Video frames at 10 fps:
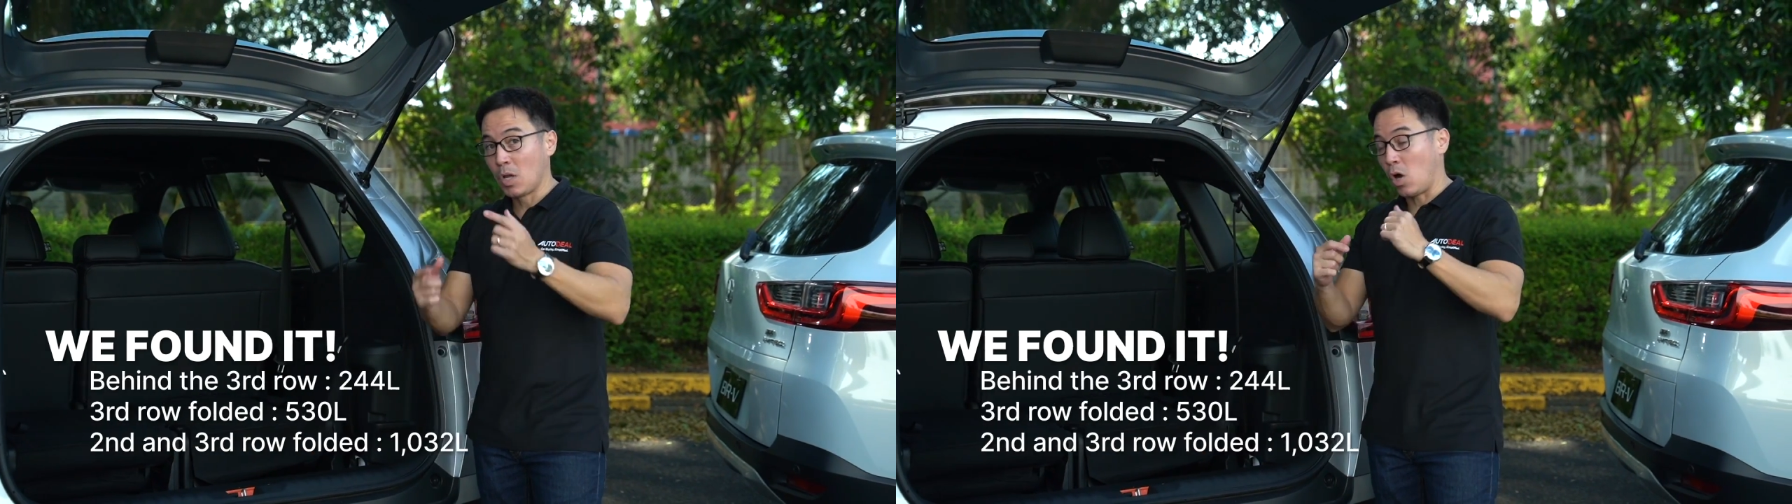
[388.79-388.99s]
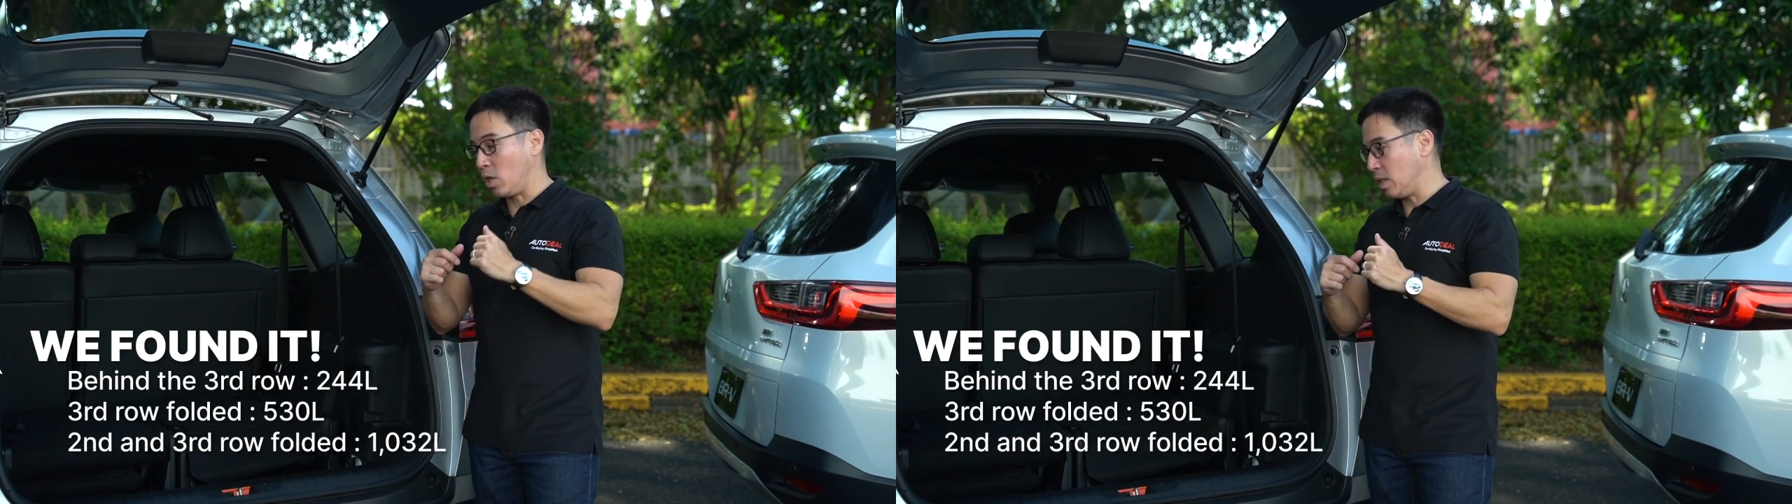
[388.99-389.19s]

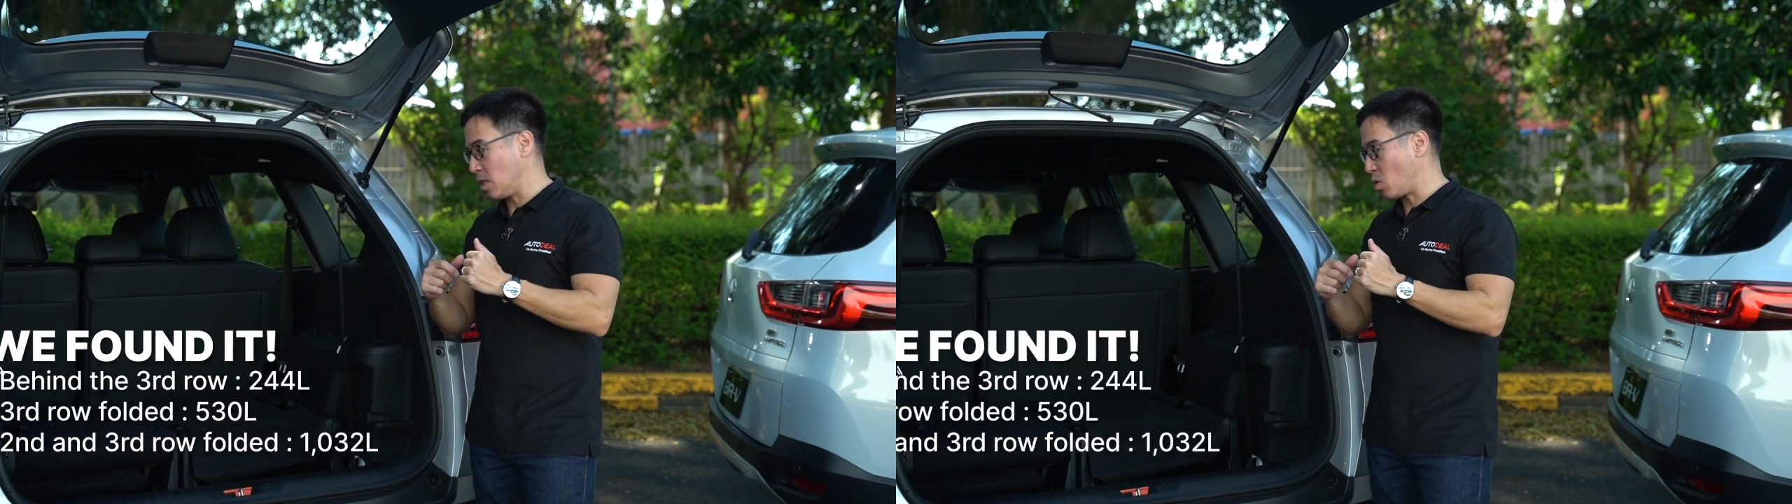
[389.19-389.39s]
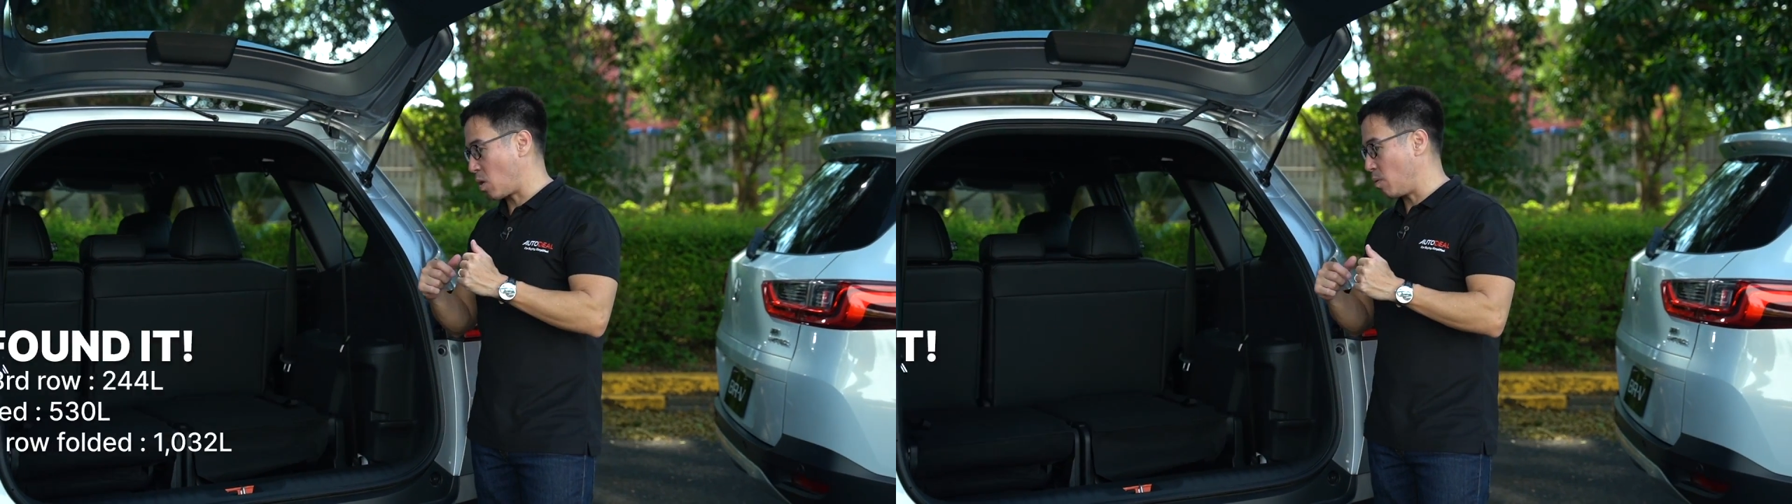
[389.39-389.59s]
on
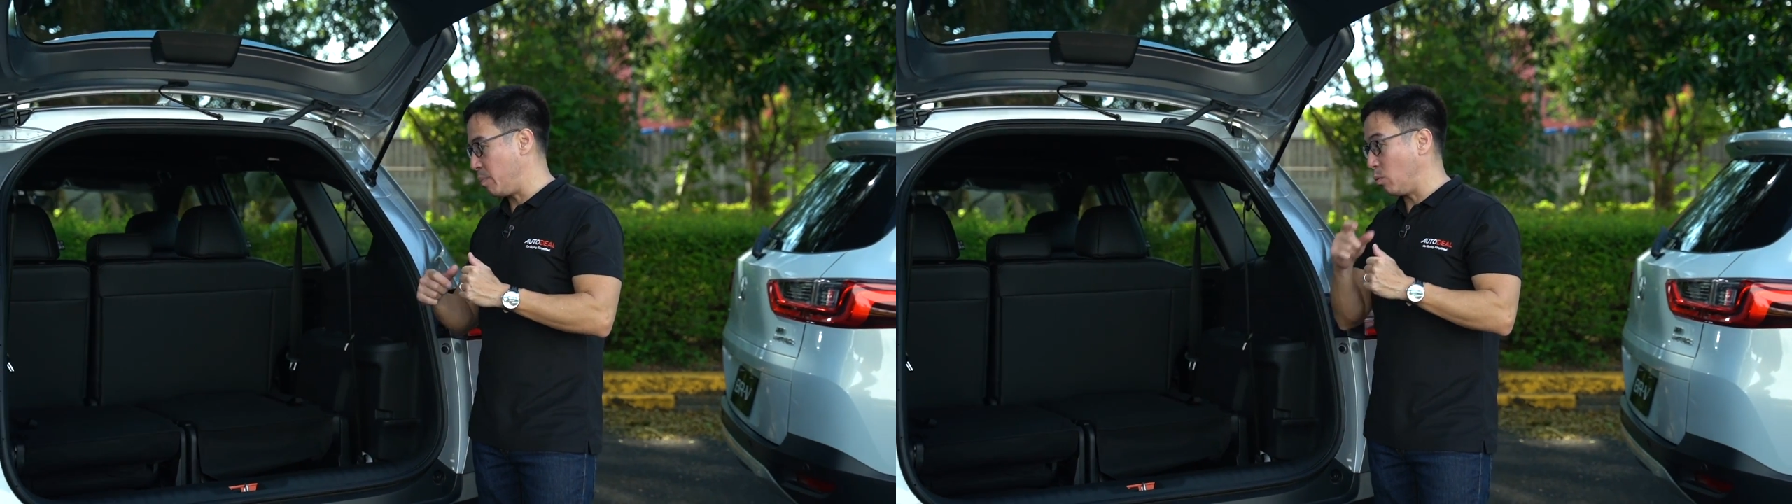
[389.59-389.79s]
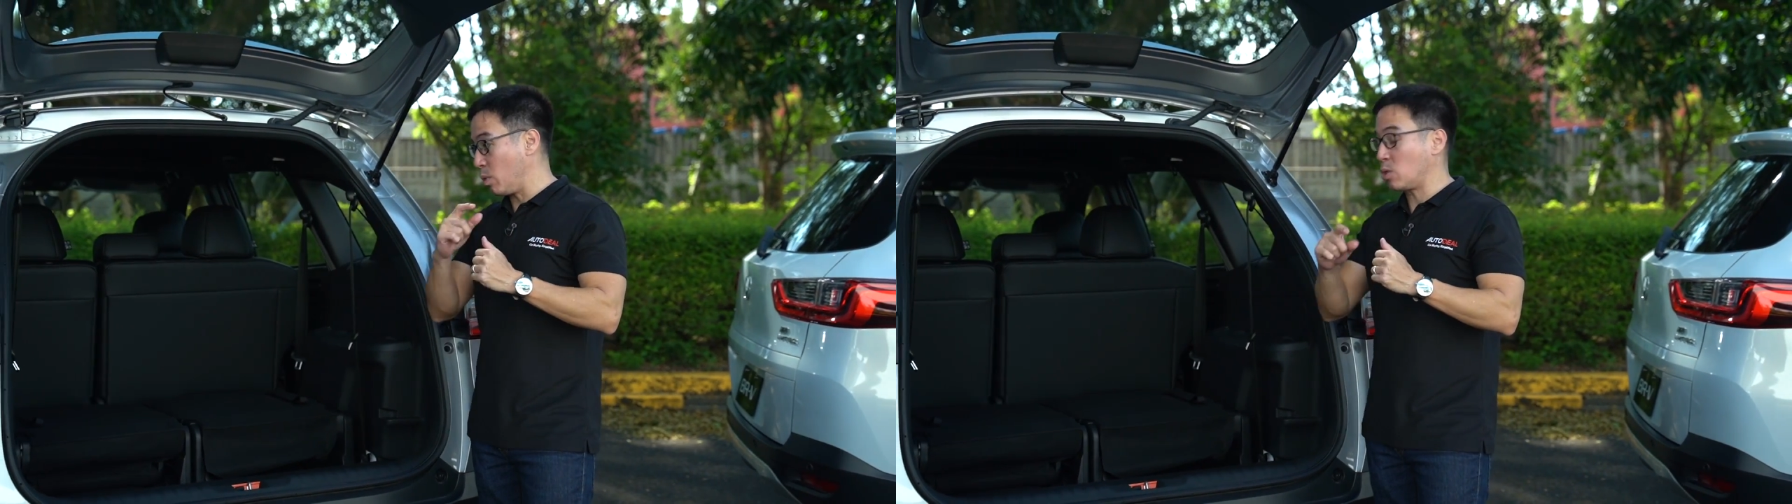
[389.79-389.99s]
this
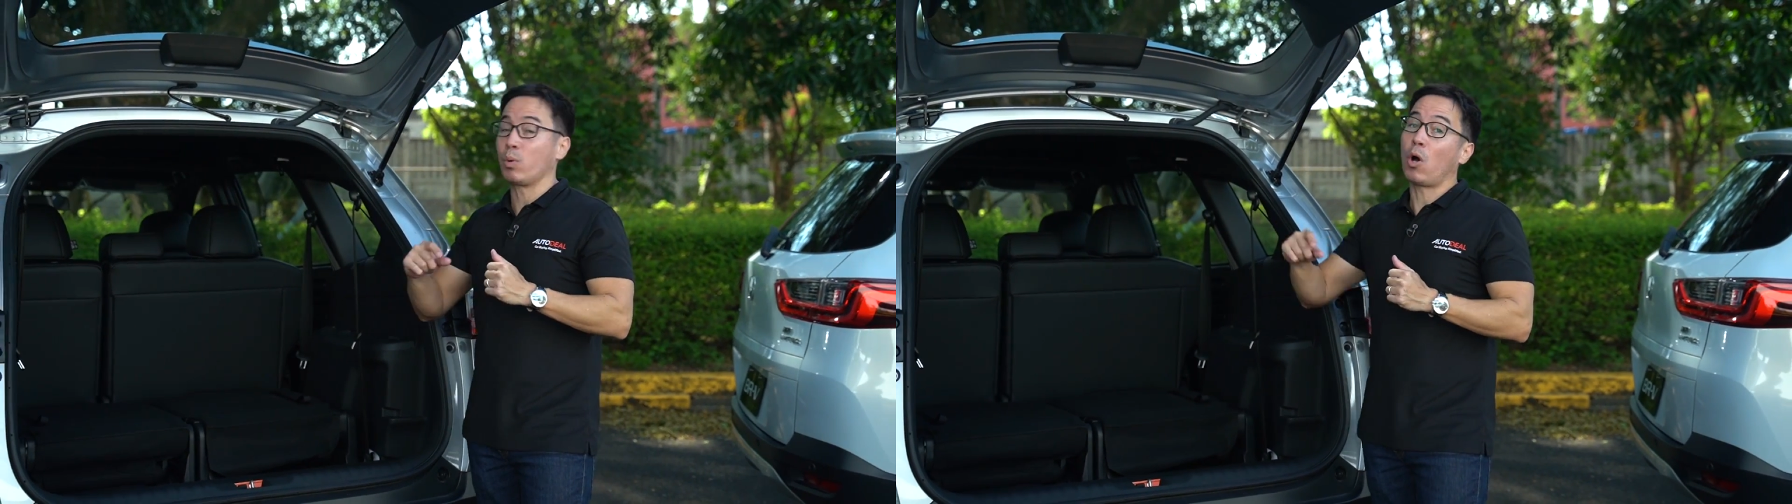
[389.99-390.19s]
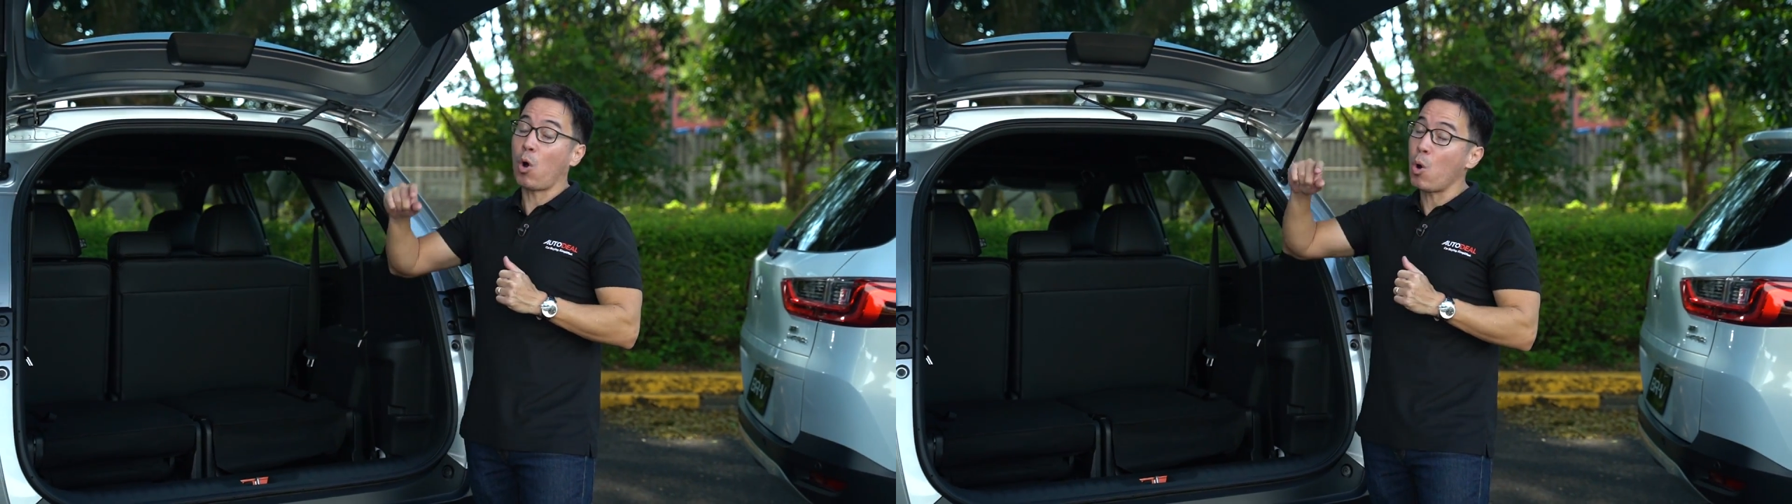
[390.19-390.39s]
automobile, which
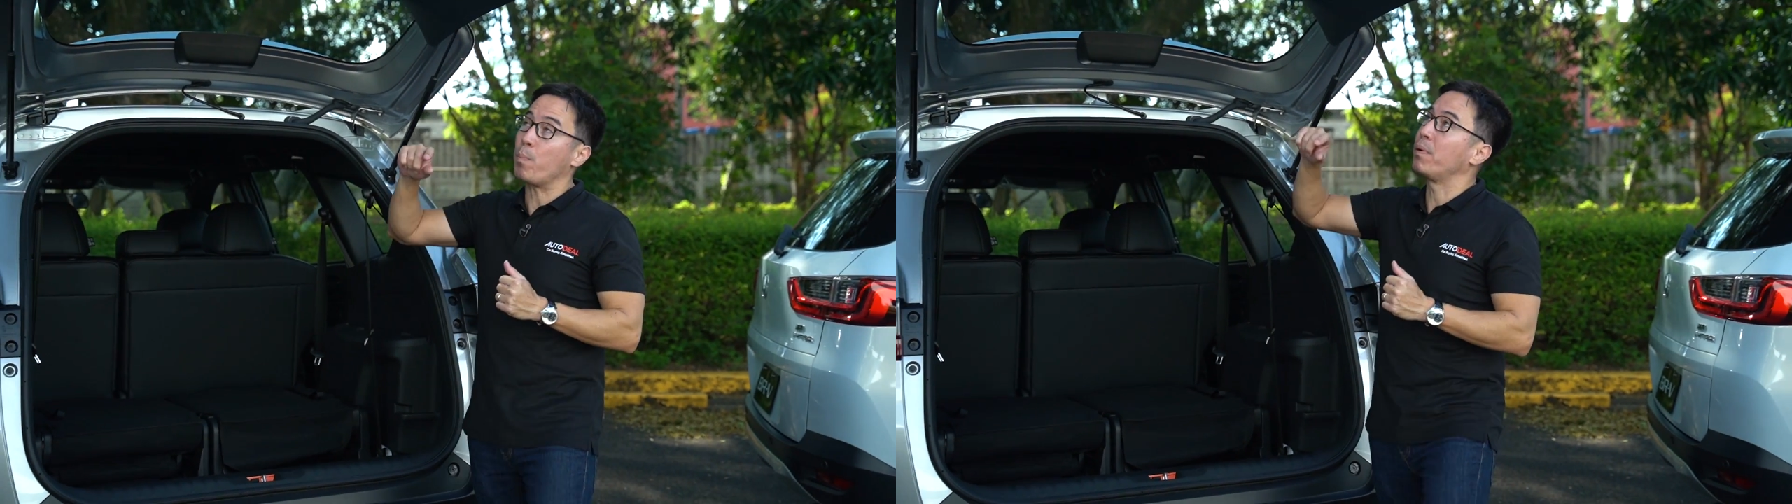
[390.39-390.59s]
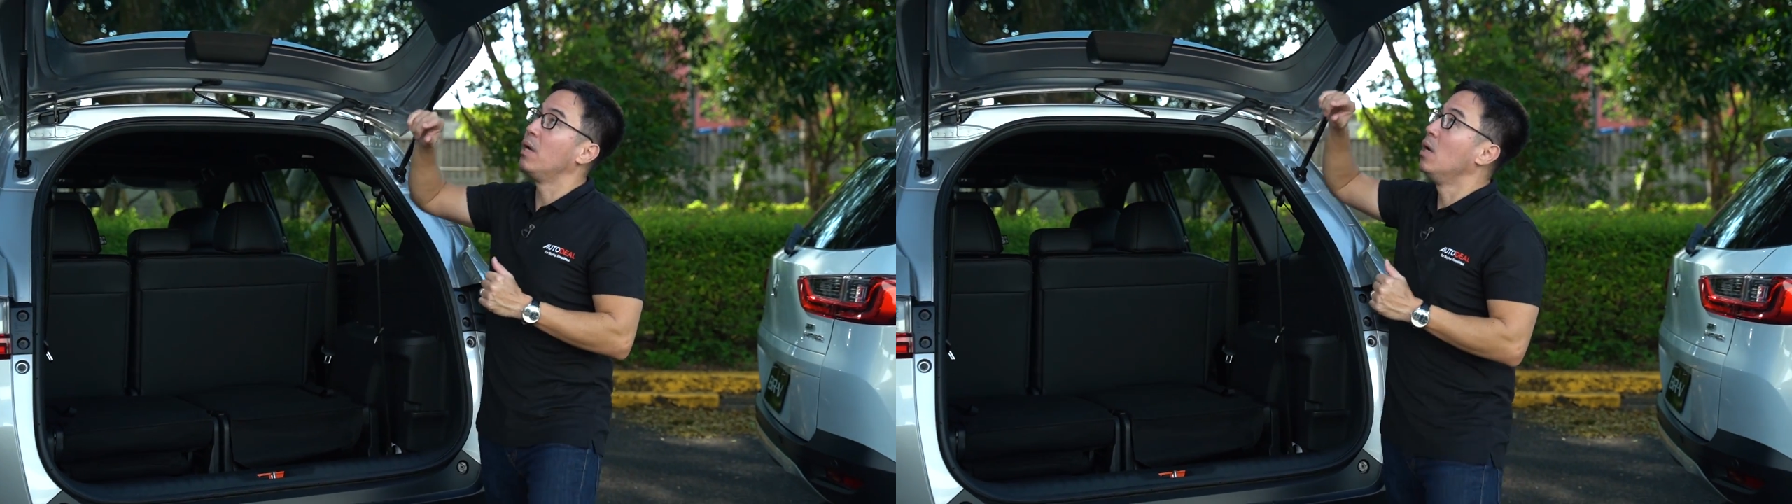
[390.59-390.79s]
we hope